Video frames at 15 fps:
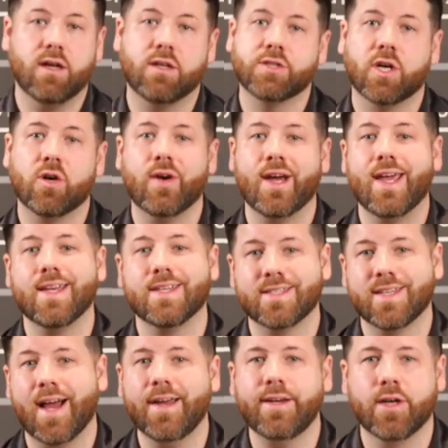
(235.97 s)
also a
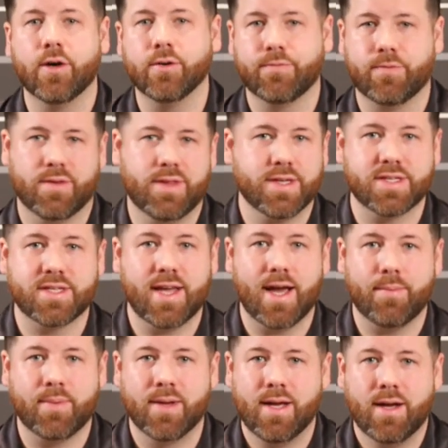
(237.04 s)
side note for this
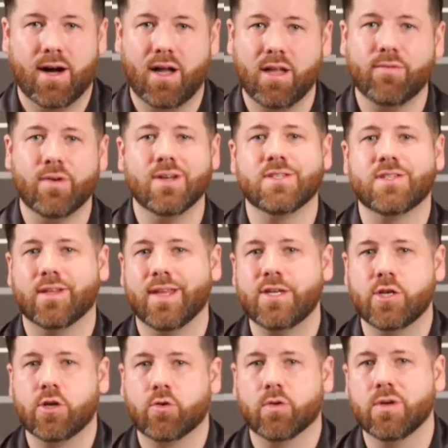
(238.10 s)
step, all of our
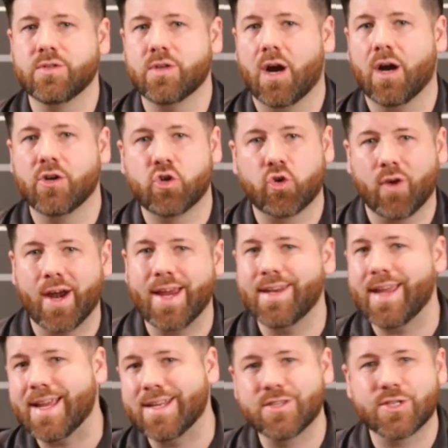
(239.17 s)
installation crews are trained and